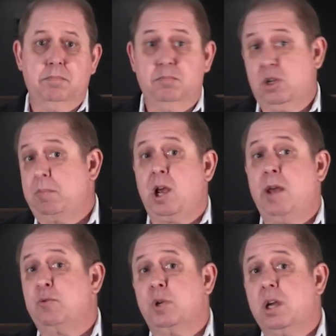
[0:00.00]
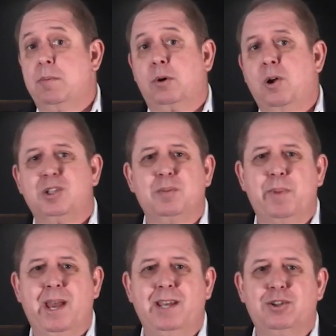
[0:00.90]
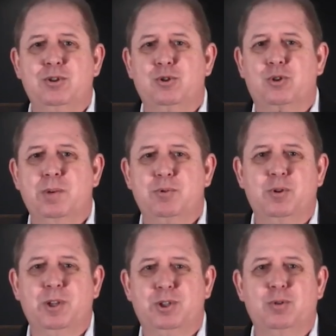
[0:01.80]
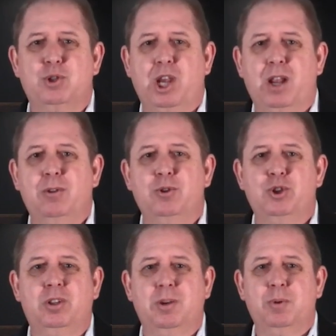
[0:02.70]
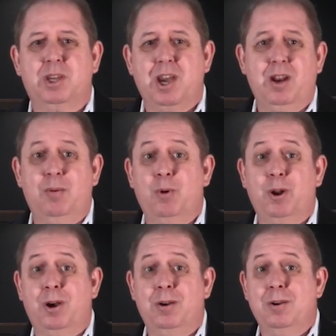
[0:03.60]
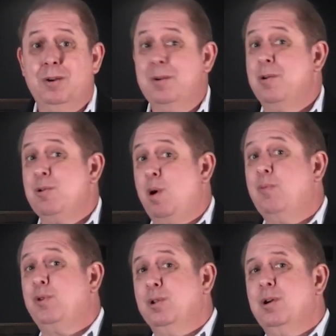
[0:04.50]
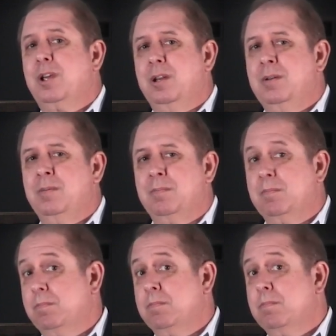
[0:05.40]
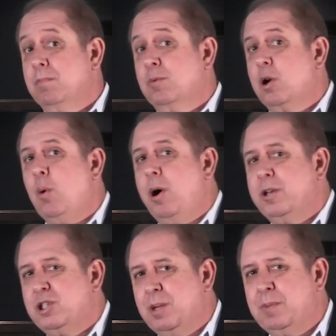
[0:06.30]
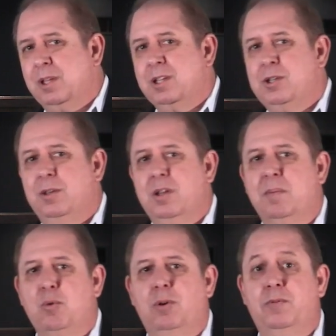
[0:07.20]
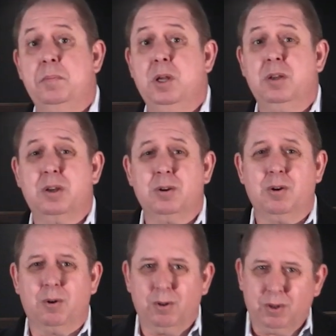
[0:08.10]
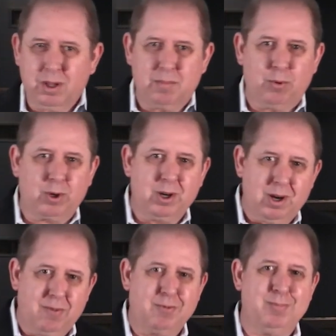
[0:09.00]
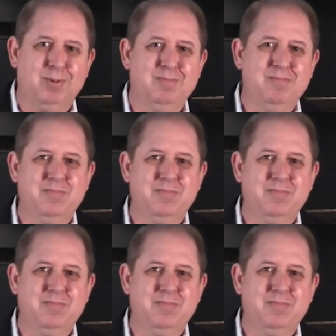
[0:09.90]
Sometimes we come across a passage of Scripture that's so challenging that we kind of want to overlook it and go on to something that's a little more familiar or a little more comfortable.